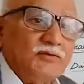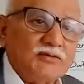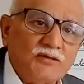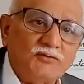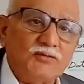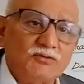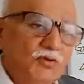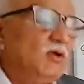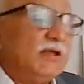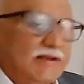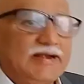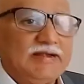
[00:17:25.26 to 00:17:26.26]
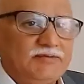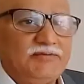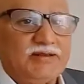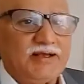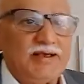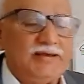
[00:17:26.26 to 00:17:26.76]
with reference to
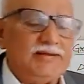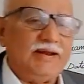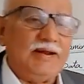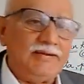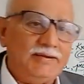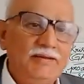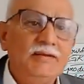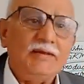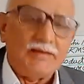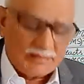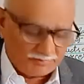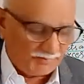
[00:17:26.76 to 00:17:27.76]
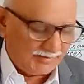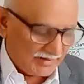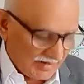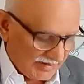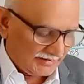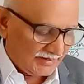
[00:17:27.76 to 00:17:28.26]
NDVI and
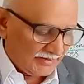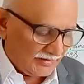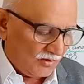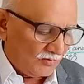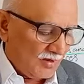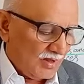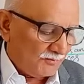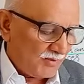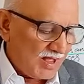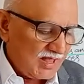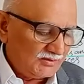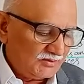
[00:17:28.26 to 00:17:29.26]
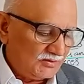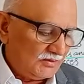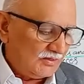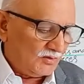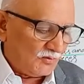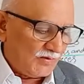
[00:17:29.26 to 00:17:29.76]
SPI. Now, past
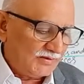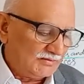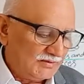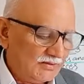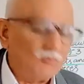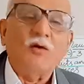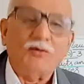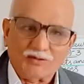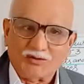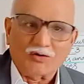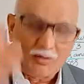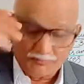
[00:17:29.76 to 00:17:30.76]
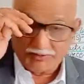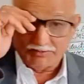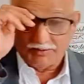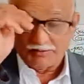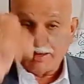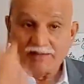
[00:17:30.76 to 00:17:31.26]
weather over the crop
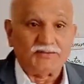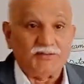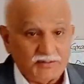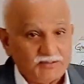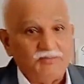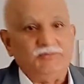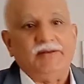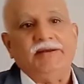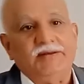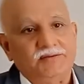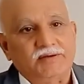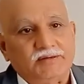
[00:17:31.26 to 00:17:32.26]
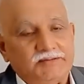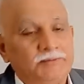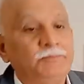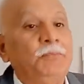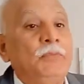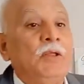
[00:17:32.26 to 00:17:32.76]
season. Yes, this is very
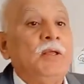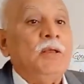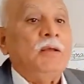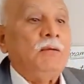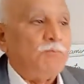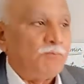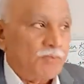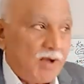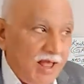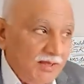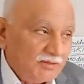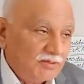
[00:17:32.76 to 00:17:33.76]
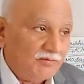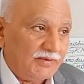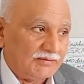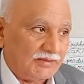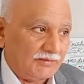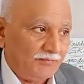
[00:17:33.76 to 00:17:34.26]
interesting. Past
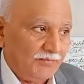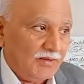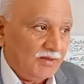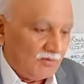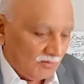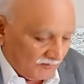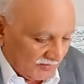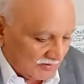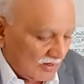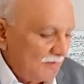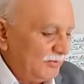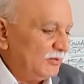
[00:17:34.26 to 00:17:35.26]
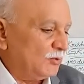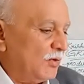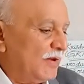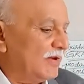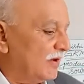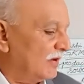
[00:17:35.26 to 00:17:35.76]
weather, if a crop is
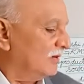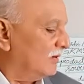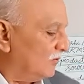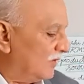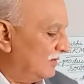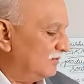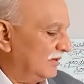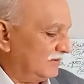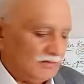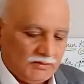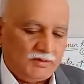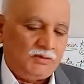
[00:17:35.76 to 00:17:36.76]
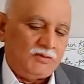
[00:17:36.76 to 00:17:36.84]
going on 1 month,